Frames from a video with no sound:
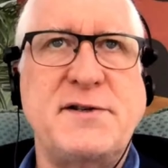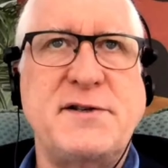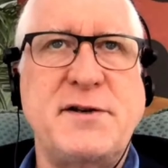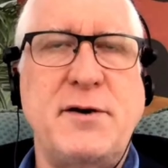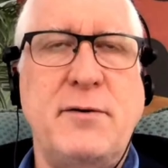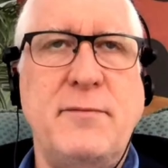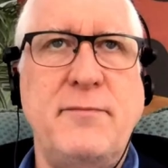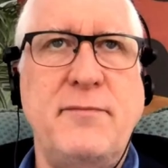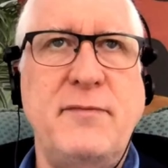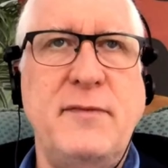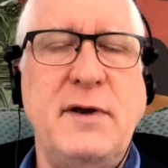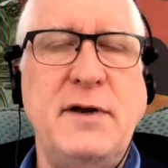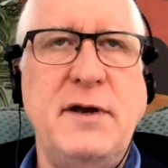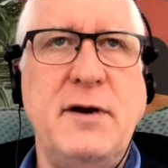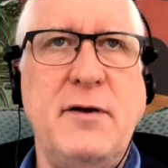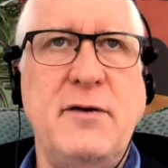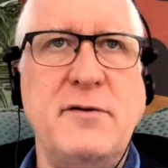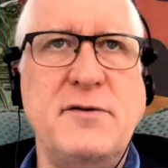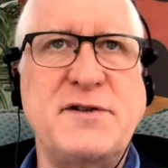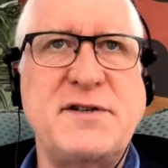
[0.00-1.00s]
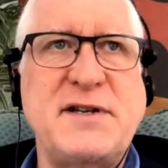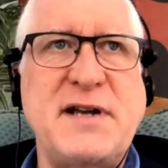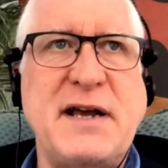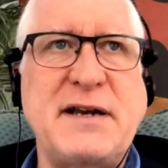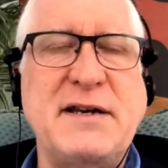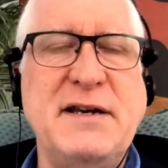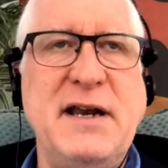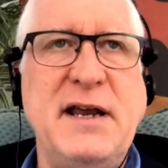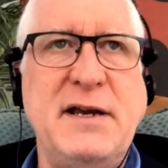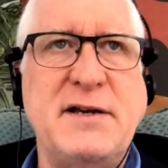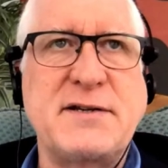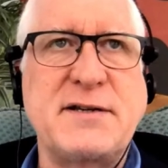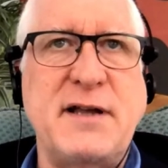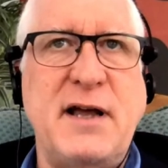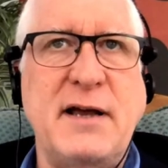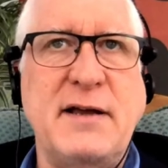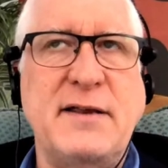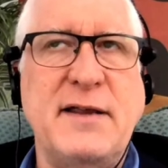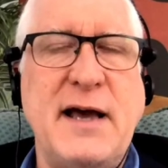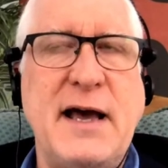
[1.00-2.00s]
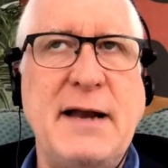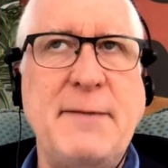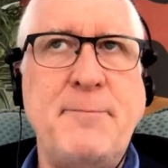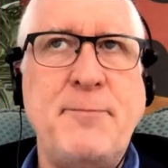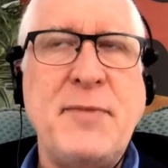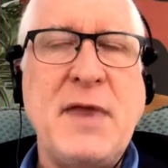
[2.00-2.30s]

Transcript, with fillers: So, you know, there's techniques like that.